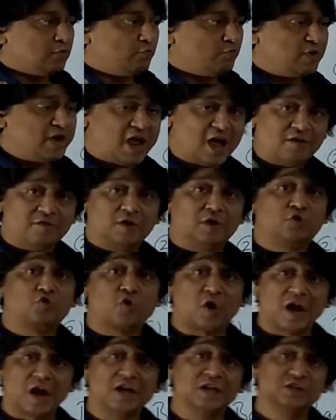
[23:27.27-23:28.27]
we have a
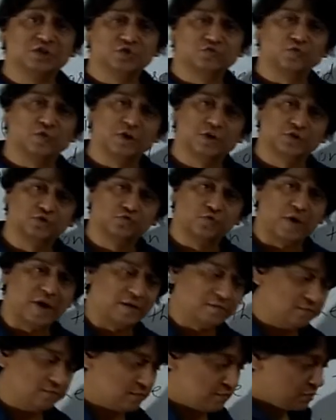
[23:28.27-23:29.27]
transverse
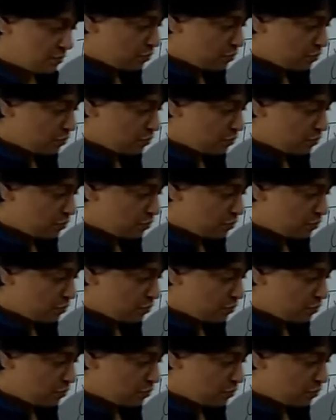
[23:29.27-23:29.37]
wave,